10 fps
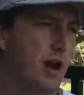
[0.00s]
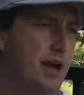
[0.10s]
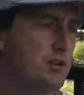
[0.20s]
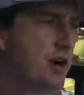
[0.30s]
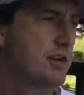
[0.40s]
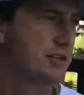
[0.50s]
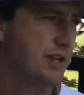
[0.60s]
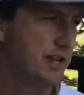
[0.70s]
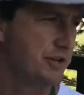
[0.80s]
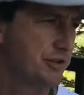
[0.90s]

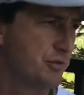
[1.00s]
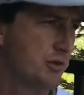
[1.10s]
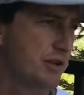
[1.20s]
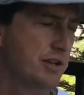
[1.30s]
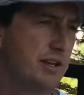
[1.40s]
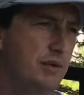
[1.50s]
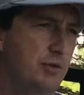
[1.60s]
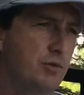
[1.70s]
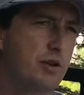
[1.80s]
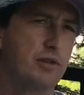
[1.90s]
hydrogenation worked. And he
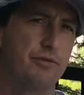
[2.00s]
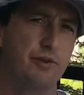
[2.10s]
was one of the